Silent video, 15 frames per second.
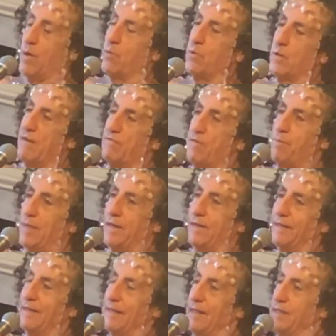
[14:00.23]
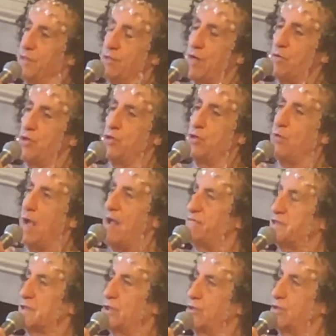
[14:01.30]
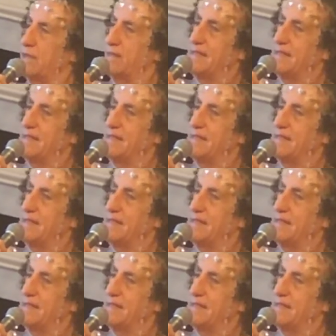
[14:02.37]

whatever, but, you know, you have to look at